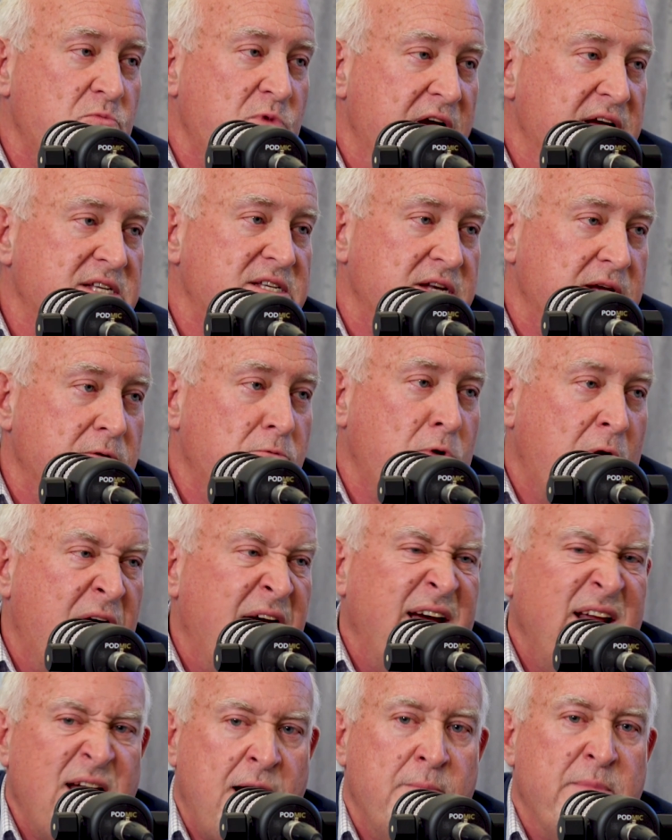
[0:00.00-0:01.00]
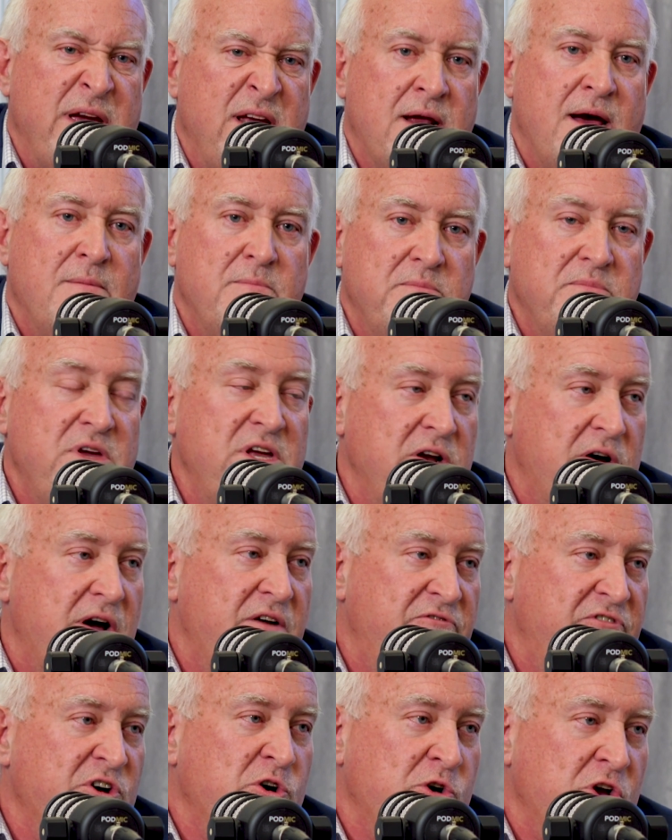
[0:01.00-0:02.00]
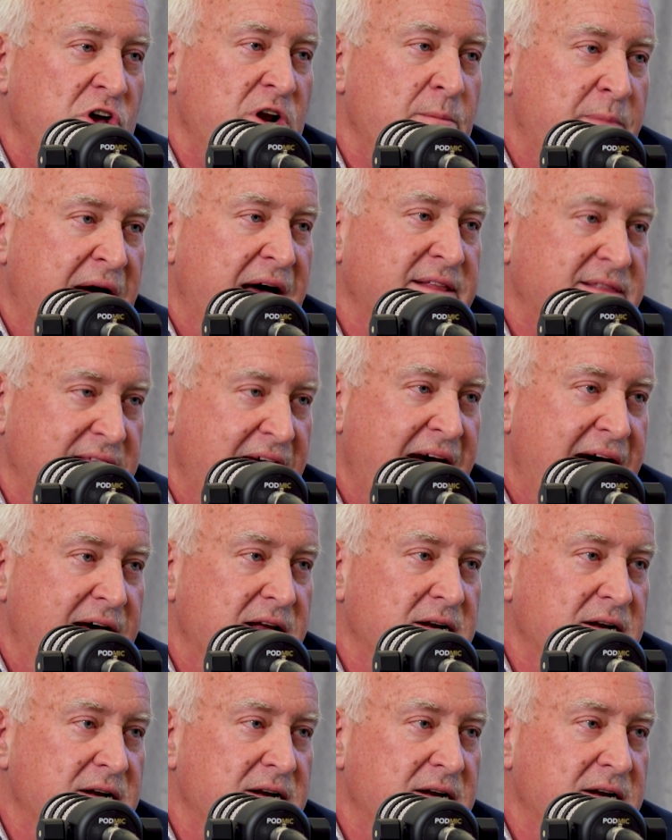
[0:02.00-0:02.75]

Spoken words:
a resident, right? I mean, I feel good about that,